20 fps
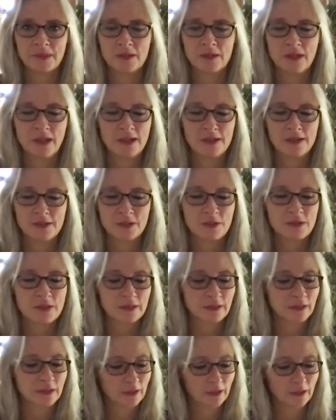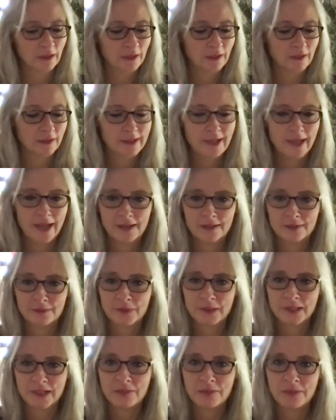yeah, so it's
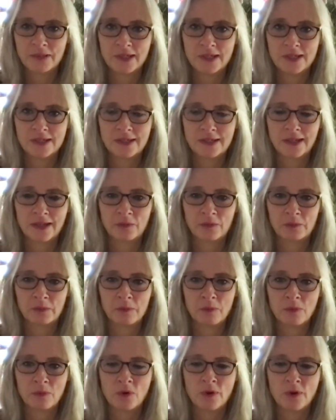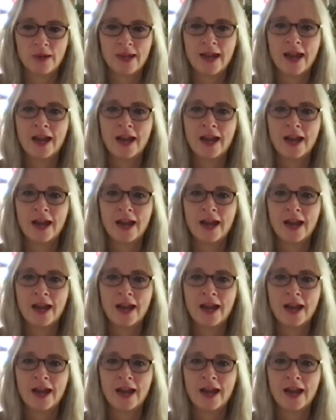we need to have a bit more.